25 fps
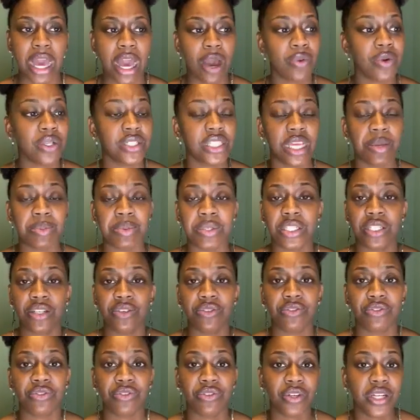I was able to
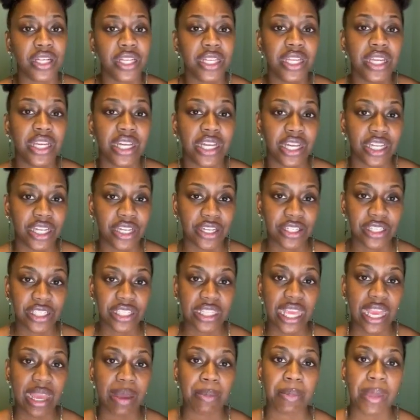really
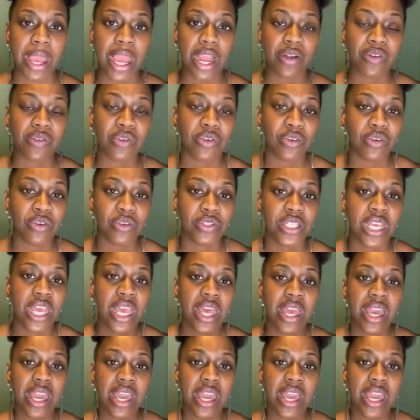understand macros